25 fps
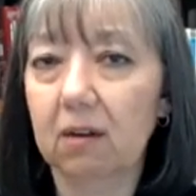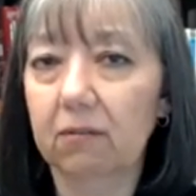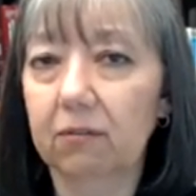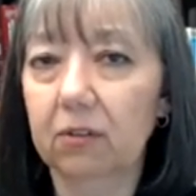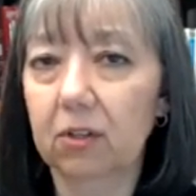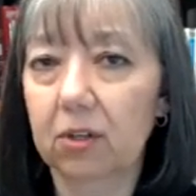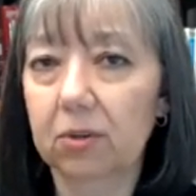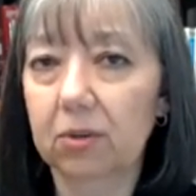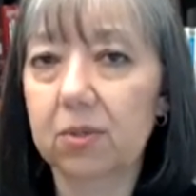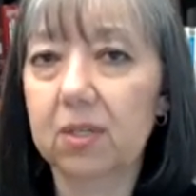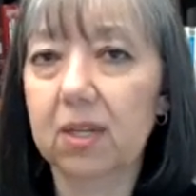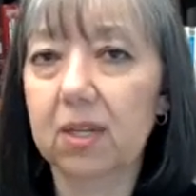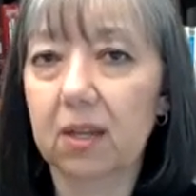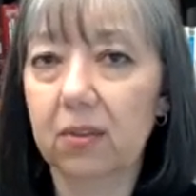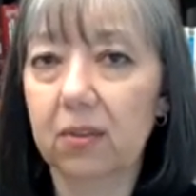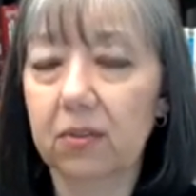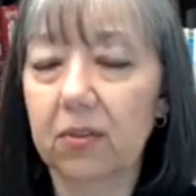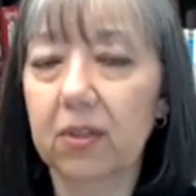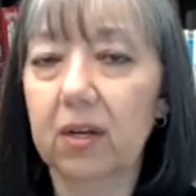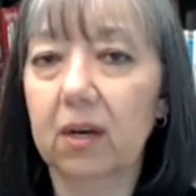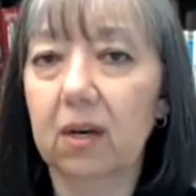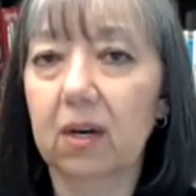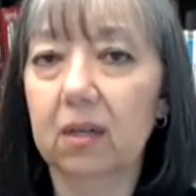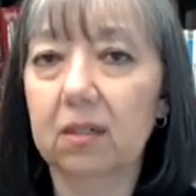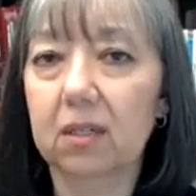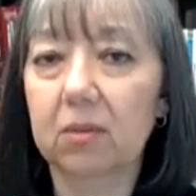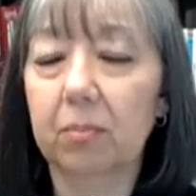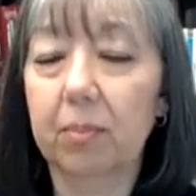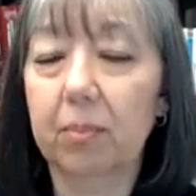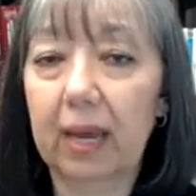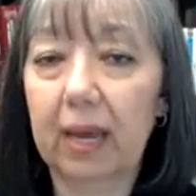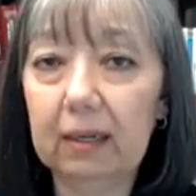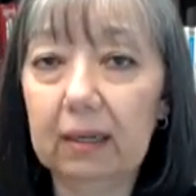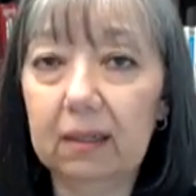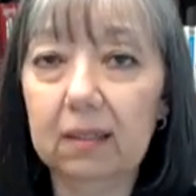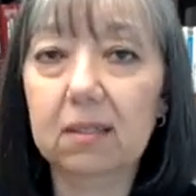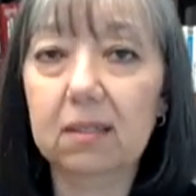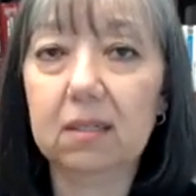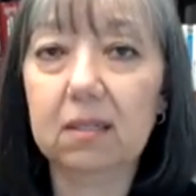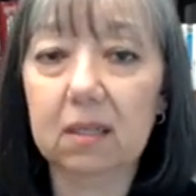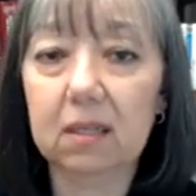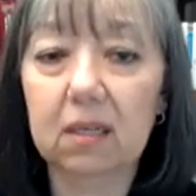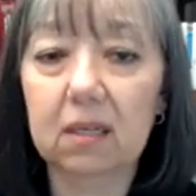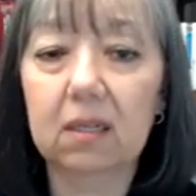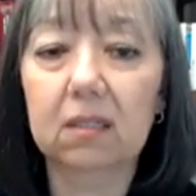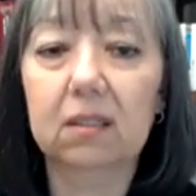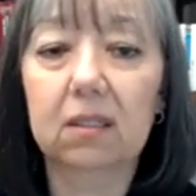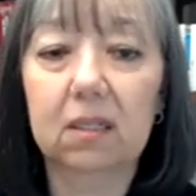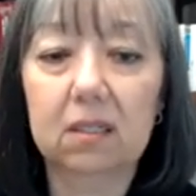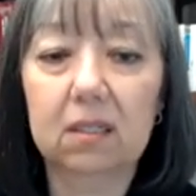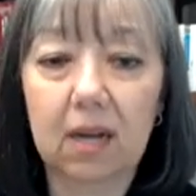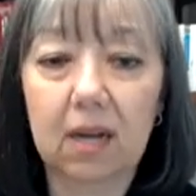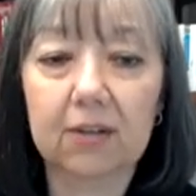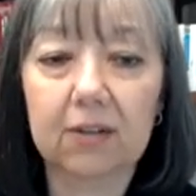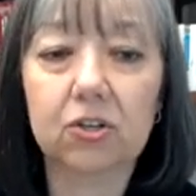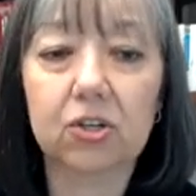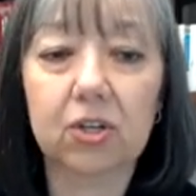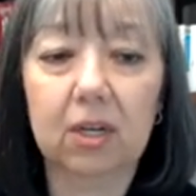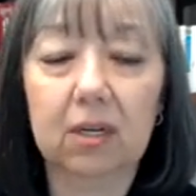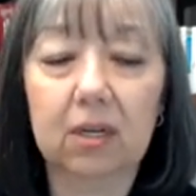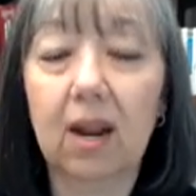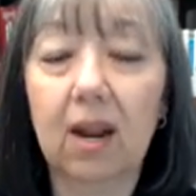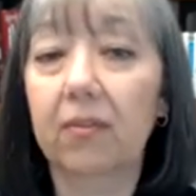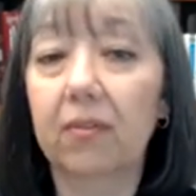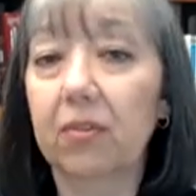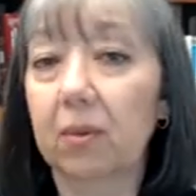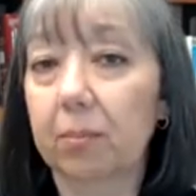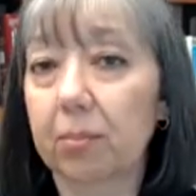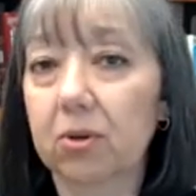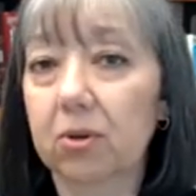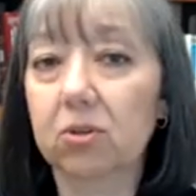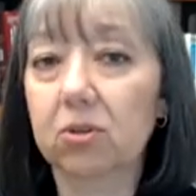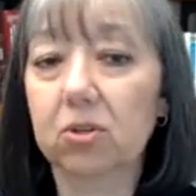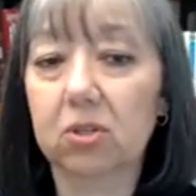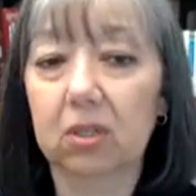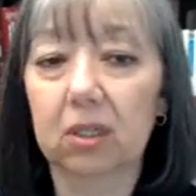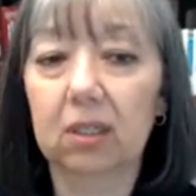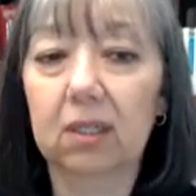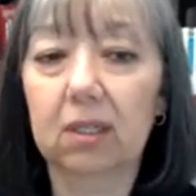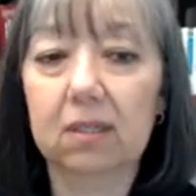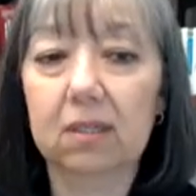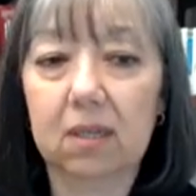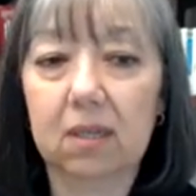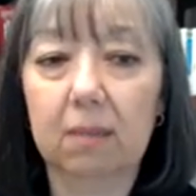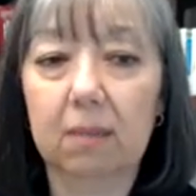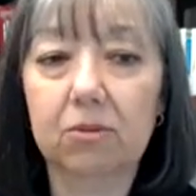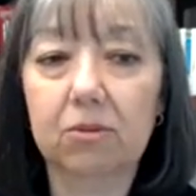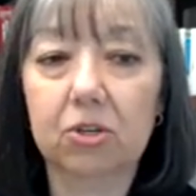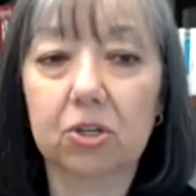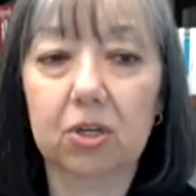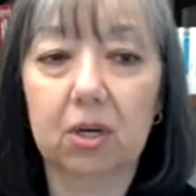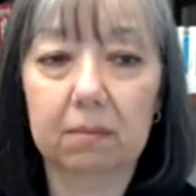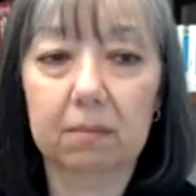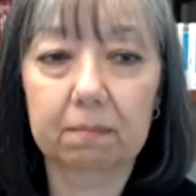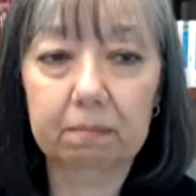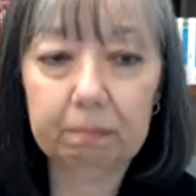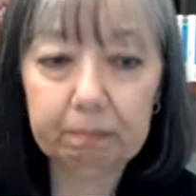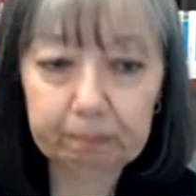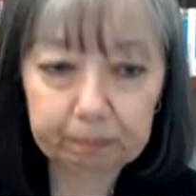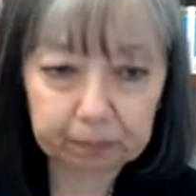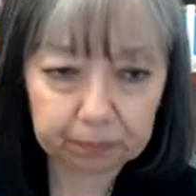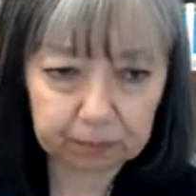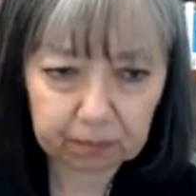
of losing the dependency deduction and the personal exemption